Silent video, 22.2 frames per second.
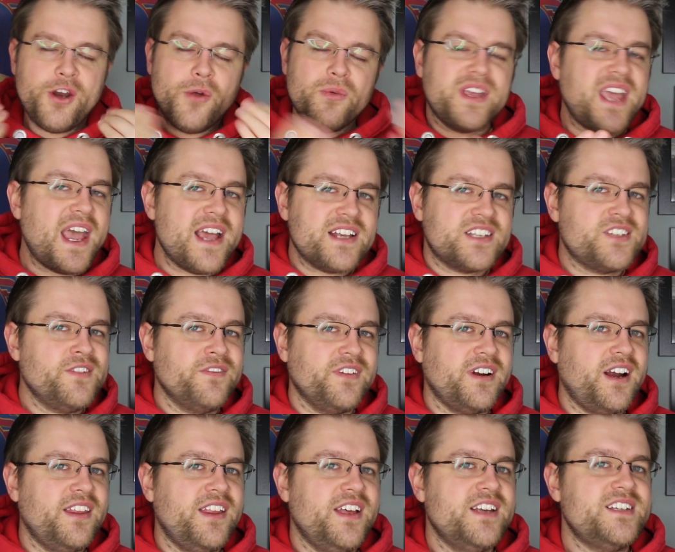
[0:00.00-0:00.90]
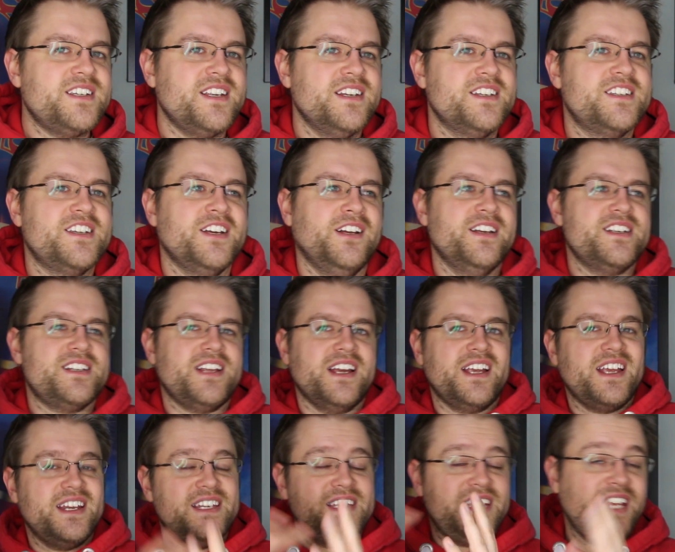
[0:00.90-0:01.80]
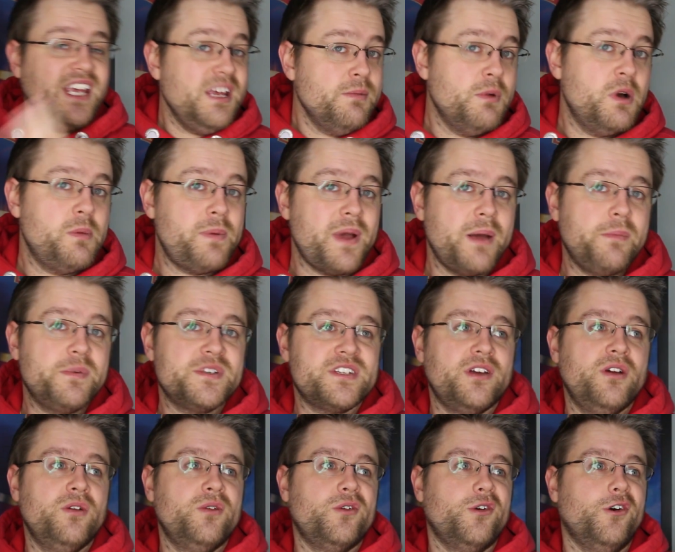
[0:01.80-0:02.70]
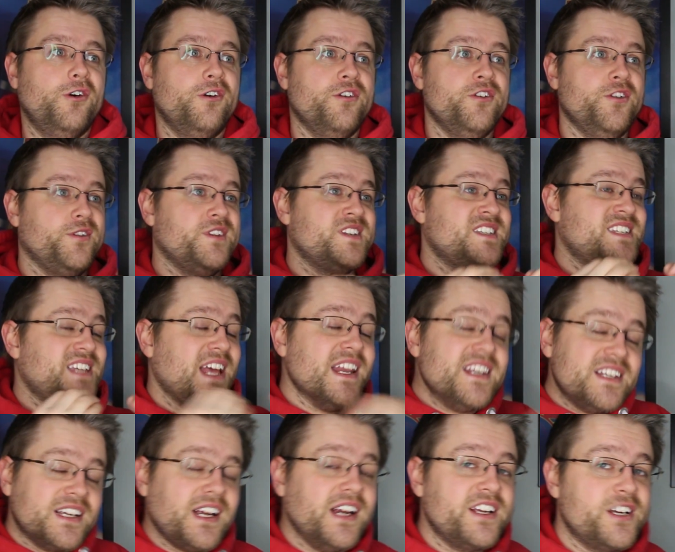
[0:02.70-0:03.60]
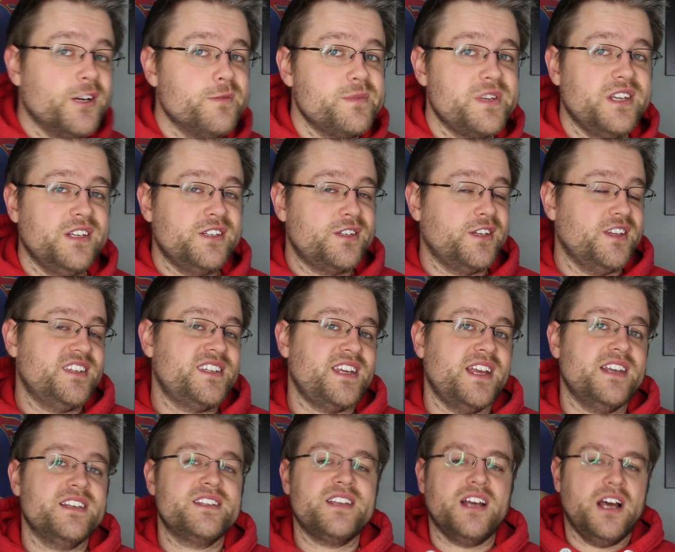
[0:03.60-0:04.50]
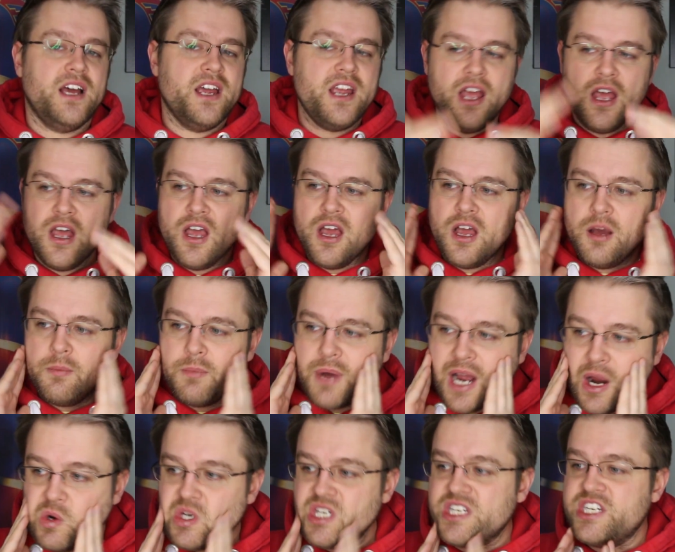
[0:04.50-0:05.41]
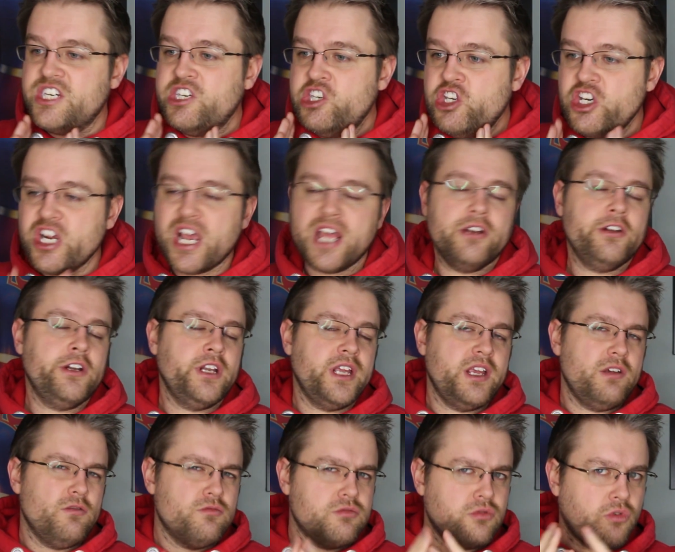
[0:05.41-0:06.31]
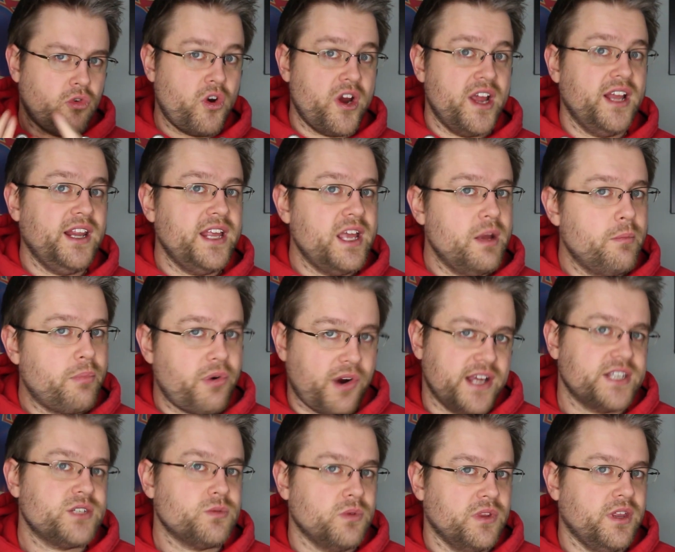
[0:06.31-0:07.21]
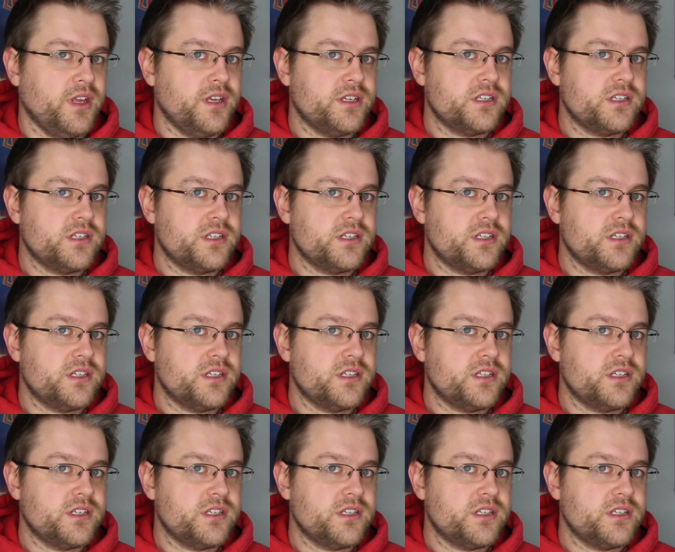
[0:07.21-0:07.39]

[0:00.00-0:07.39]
You don't get something like this until it's like a team up episode or another Sentai comes into the Sentai. But I was generally really impressed with